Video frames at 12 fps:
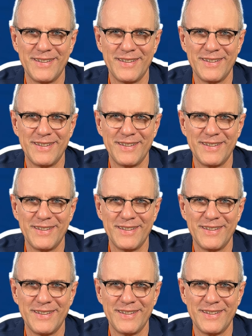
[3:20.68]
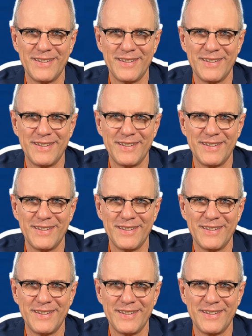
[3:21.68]

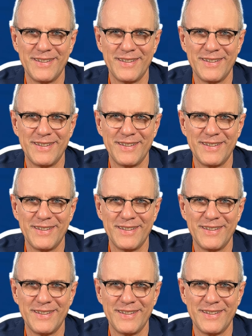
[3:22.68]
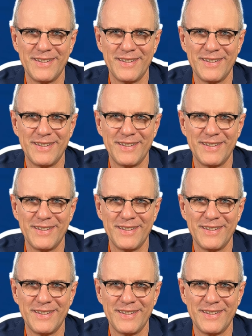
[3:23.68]

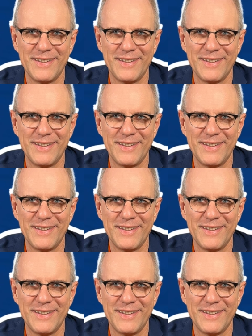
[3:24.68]
This is a still picture; no speech is visible.